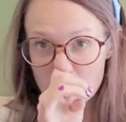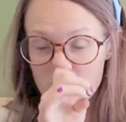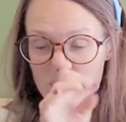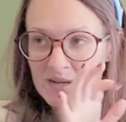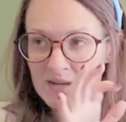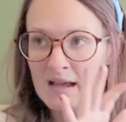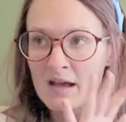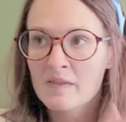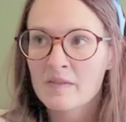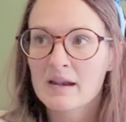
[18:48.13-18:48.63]
but
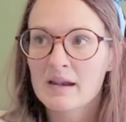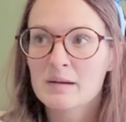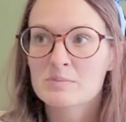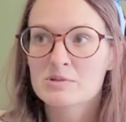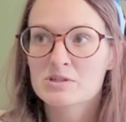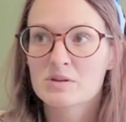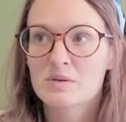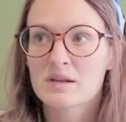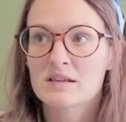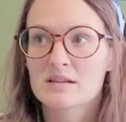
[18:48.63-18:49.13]
now that I'm
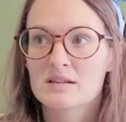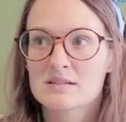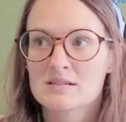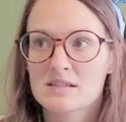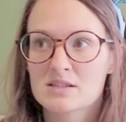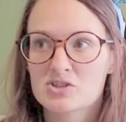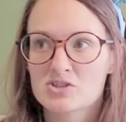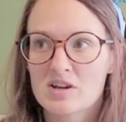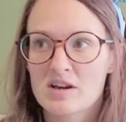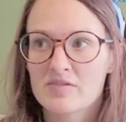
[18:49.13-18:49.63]
doing
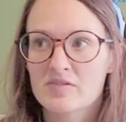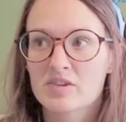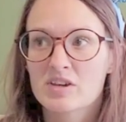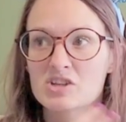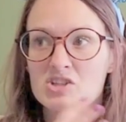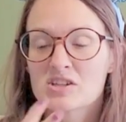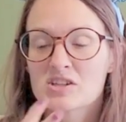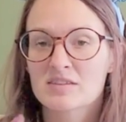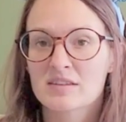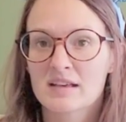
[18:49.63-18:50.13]
Disney Travel Agent,